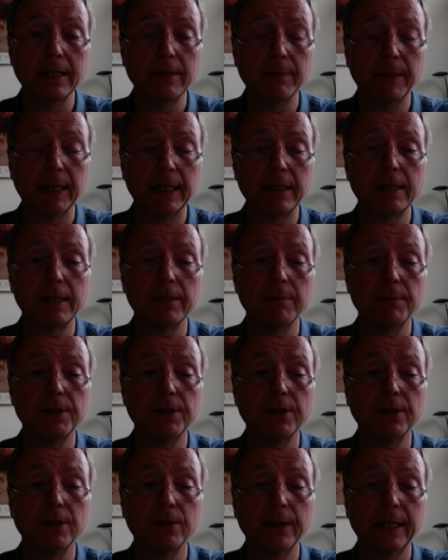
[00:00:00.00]
He makes some
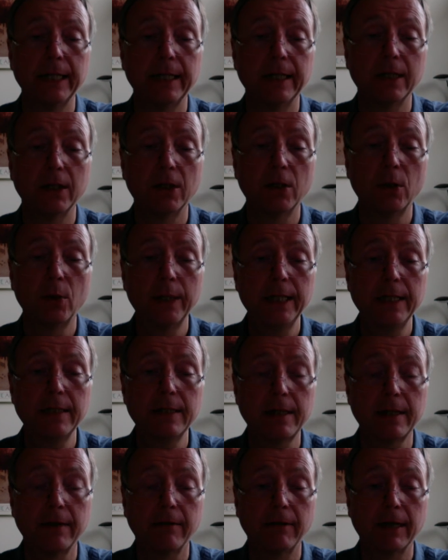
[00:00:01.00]
to Ian
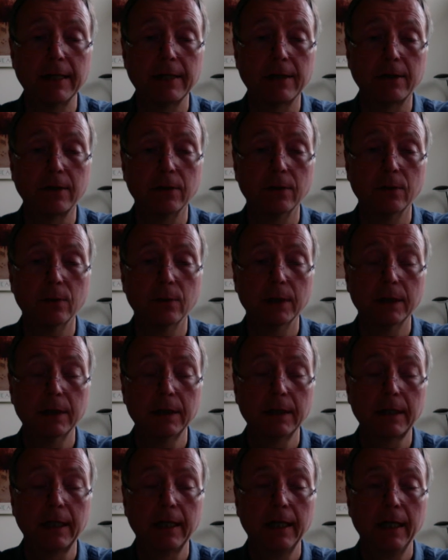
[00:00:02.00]
Quinn's theoretical
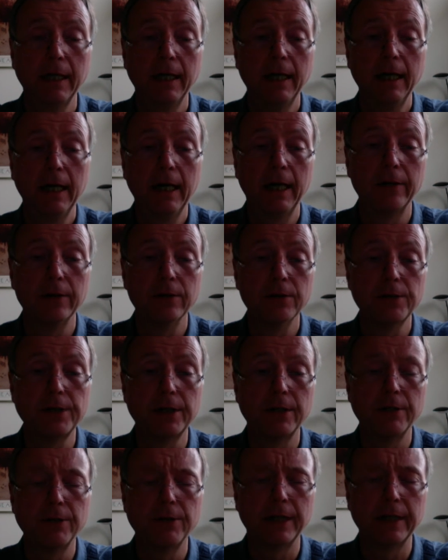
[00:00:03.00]
work and
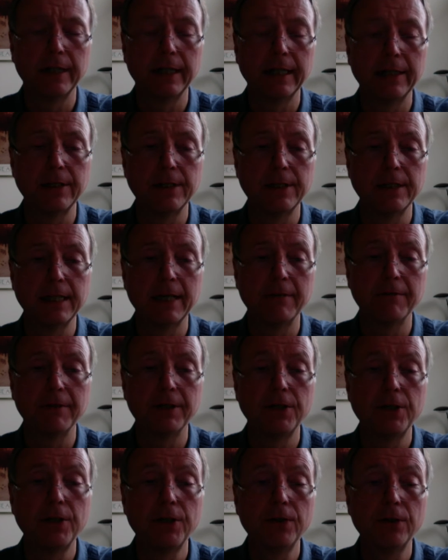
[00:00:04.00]
also, I think, to David
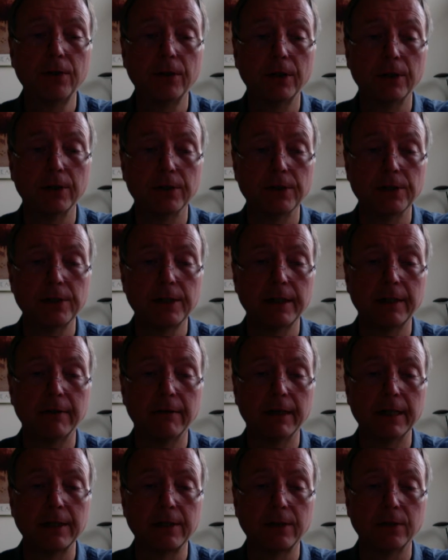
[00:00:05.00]
Huron's
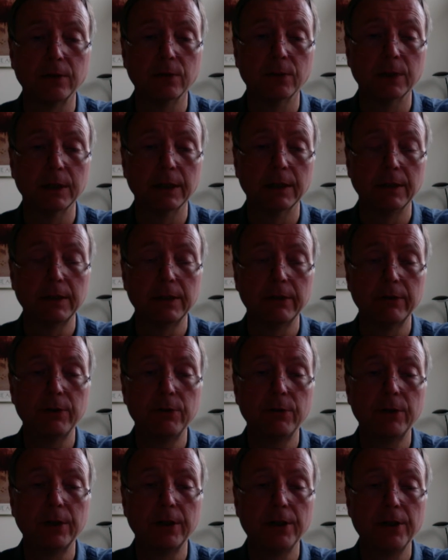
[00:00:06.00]
theoretical work. So you
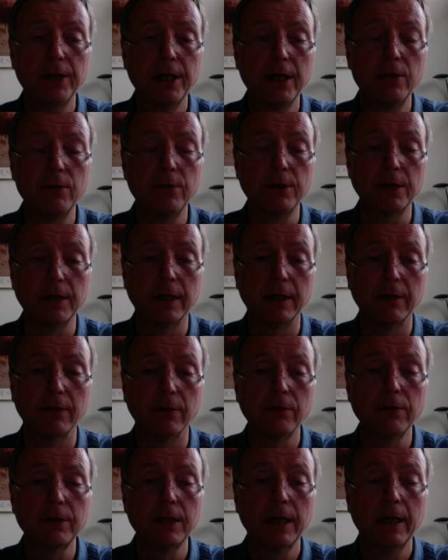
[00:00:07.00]
can note
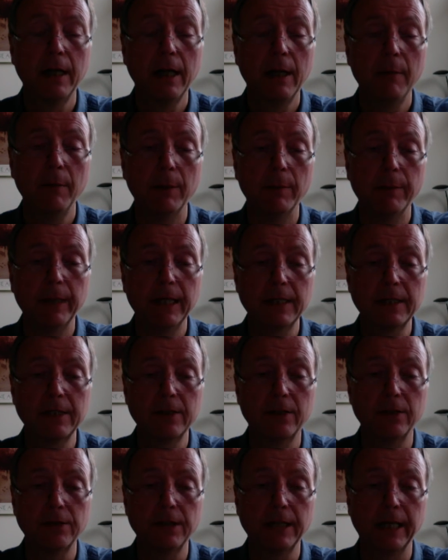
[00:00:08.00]
those, but best
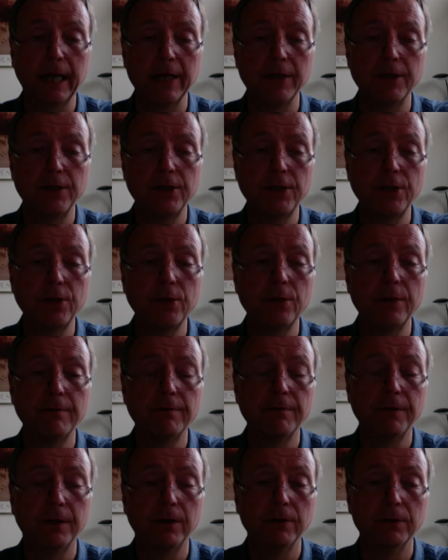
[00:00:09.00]
not to get too
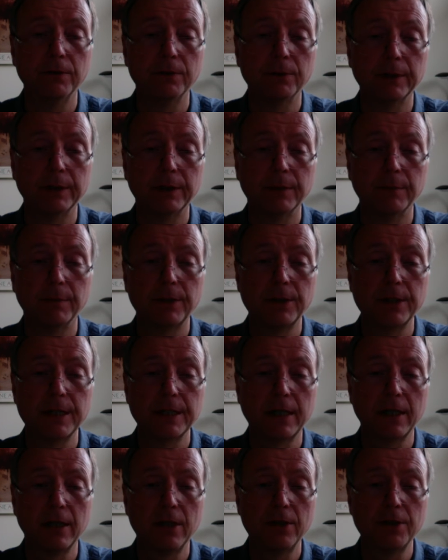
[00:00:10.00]
involved with them because
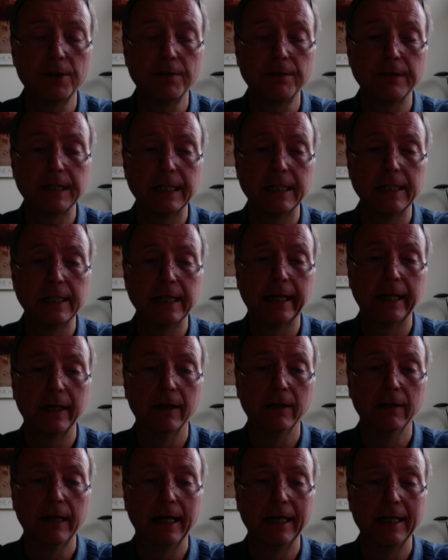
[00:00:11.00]
there's a lot of
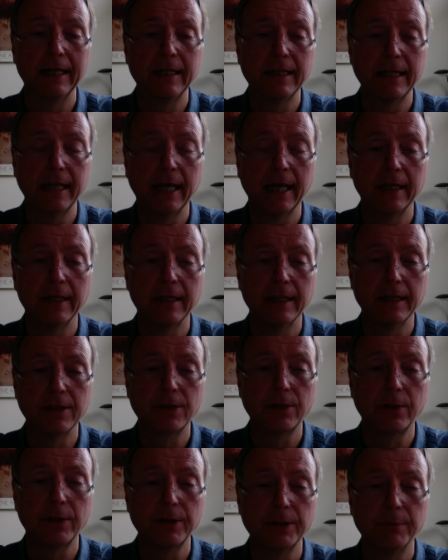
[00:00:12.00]
detail and in the end it's
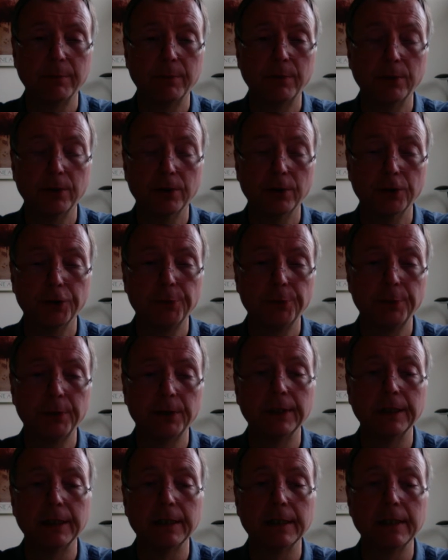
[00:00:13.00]
quite a broad
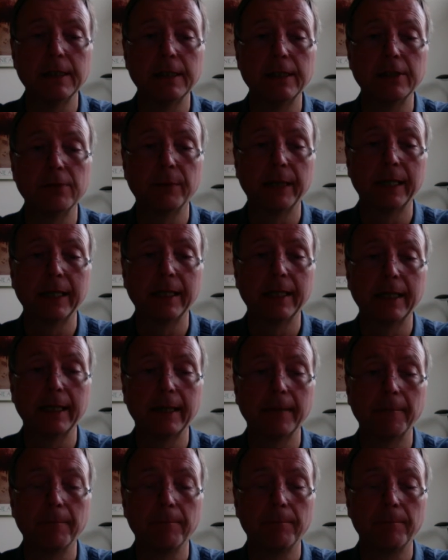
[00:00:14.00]
point that he's making.